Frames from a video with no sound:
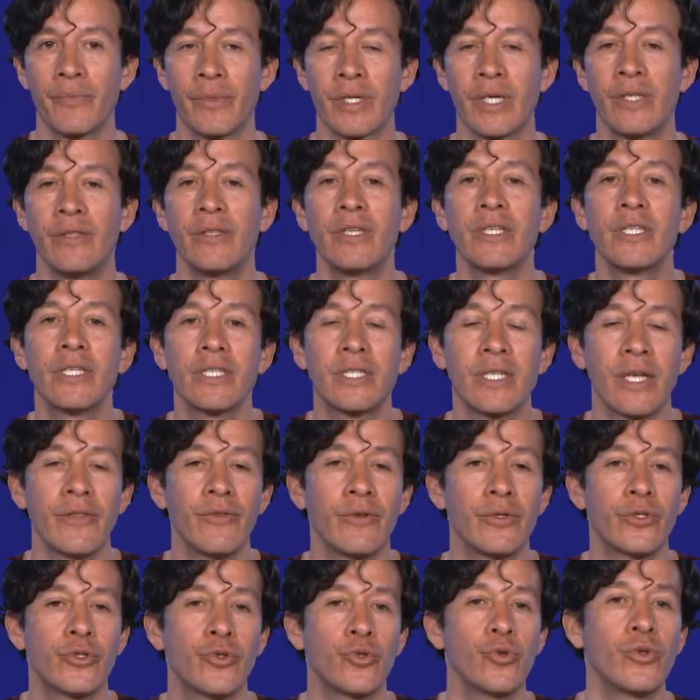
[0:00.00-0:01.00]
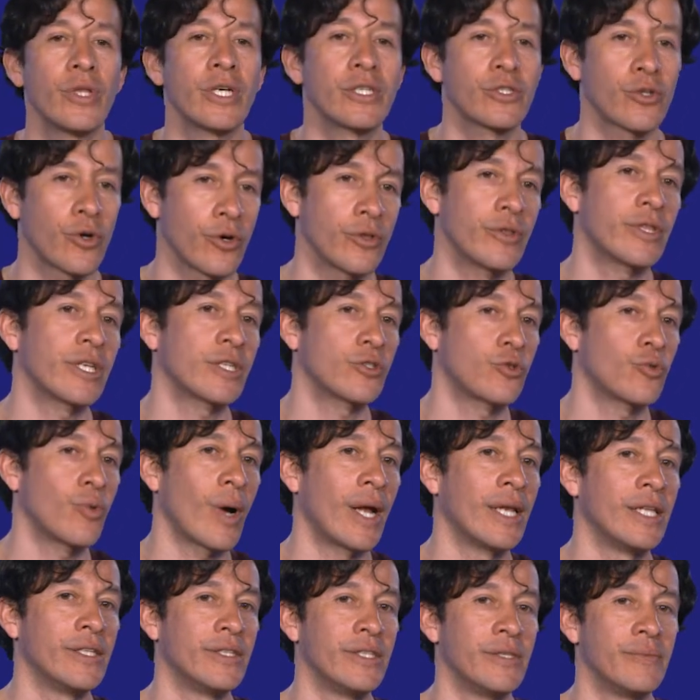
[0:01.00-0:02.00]
This is understood as
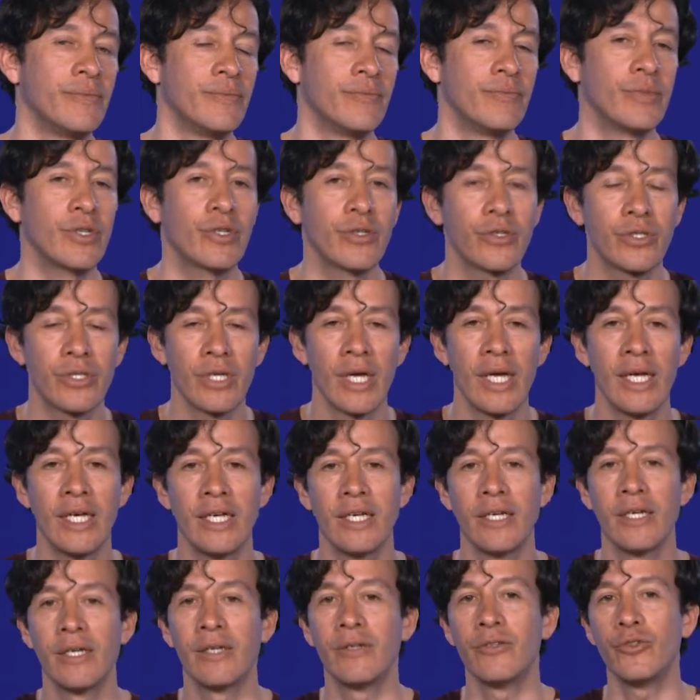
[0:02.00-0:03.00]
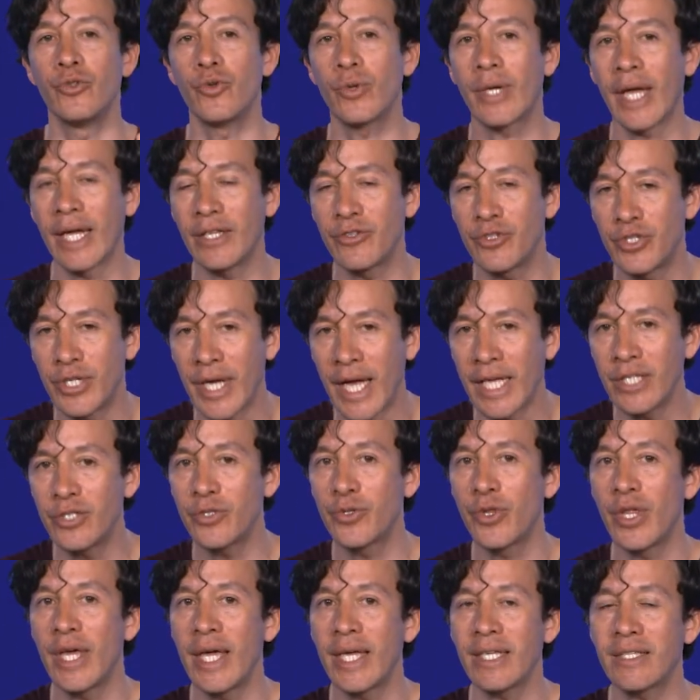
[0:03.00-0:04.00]
contextuality, because you can change
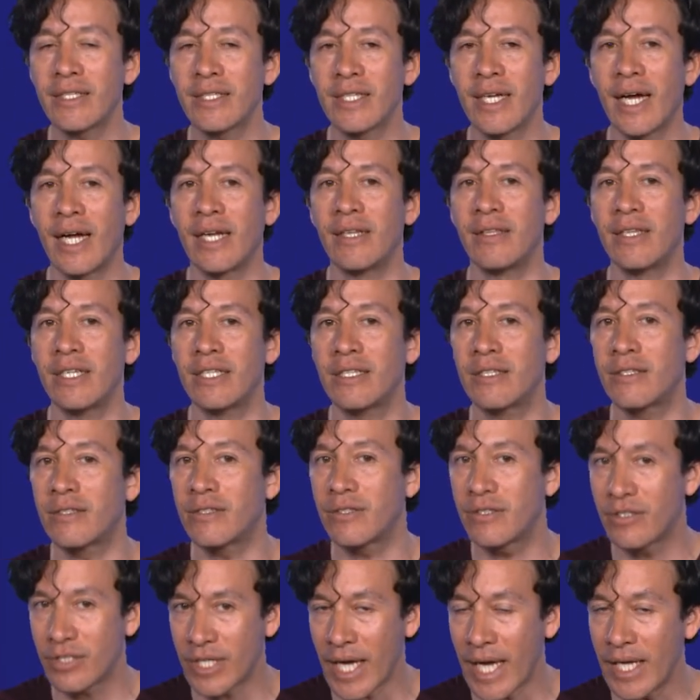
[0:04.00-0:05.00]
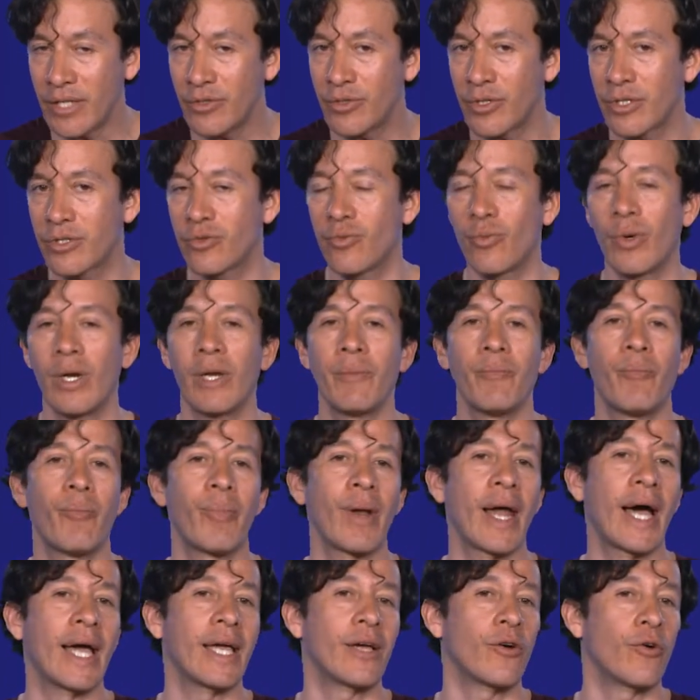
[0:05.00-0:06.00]
things and these changes will
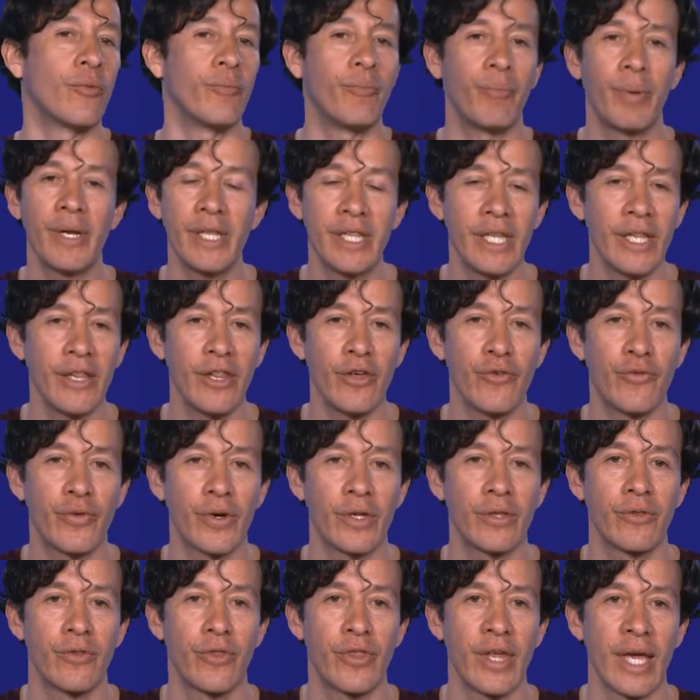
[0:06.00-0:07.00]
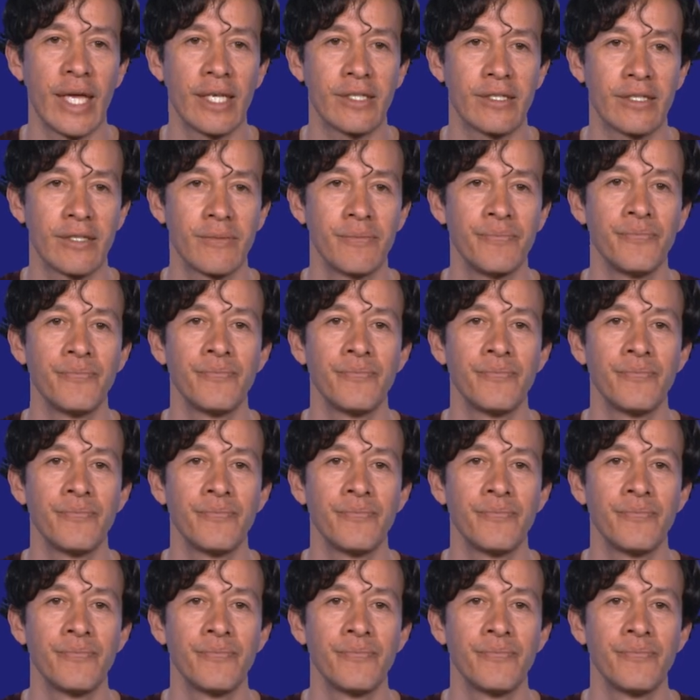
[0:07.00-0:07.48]
imply completely different things.